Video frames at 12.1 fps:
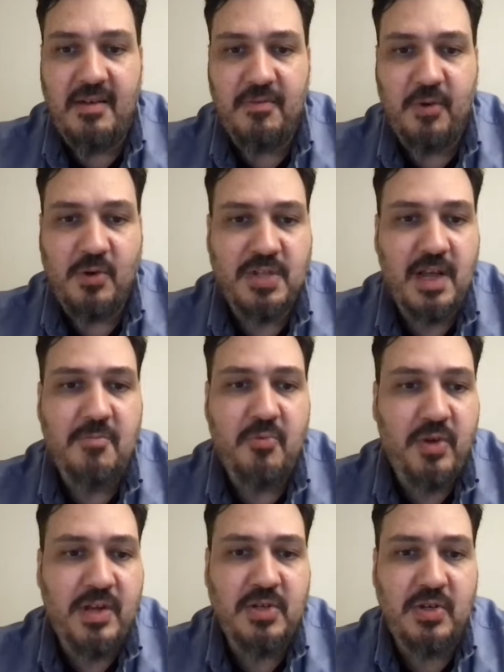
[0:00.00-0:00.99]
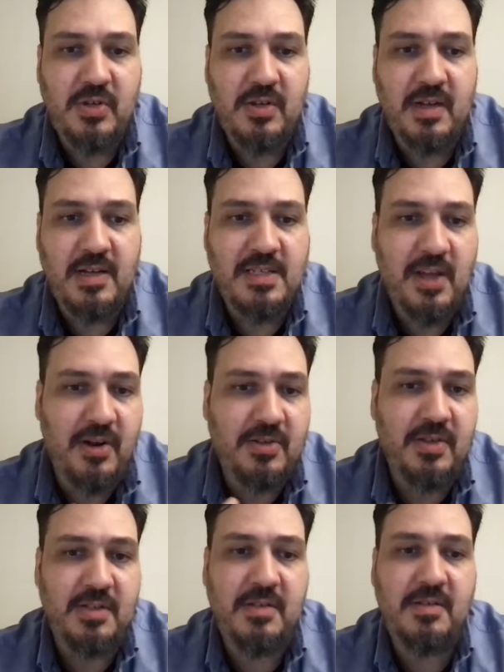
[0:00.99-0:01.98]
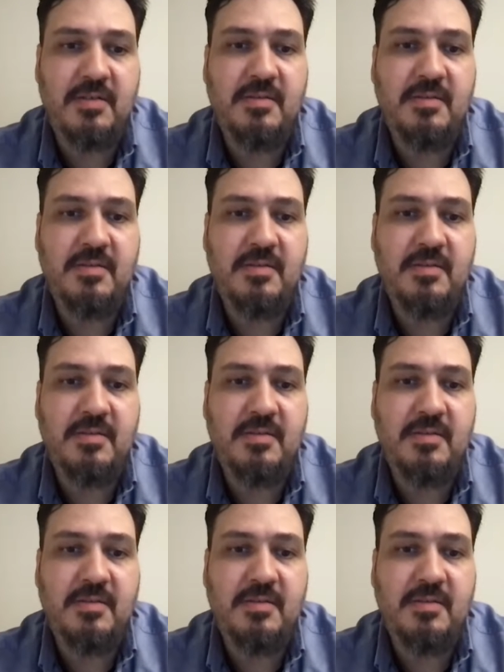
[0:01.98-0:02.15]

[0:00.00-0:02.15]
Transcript: For some reason, it started,